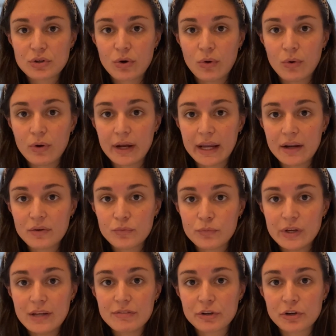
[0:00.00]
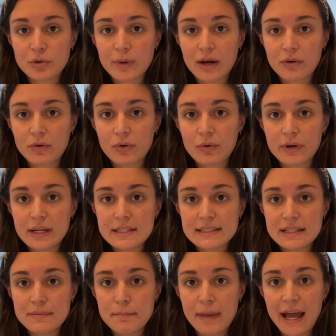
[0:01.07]
coin. We learned about coins
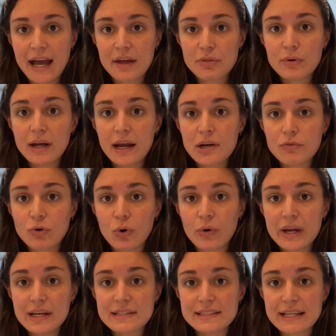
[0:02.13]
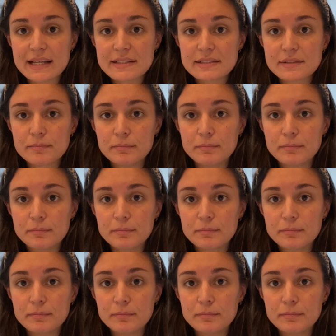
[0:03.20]
in math. What kind of coin is this?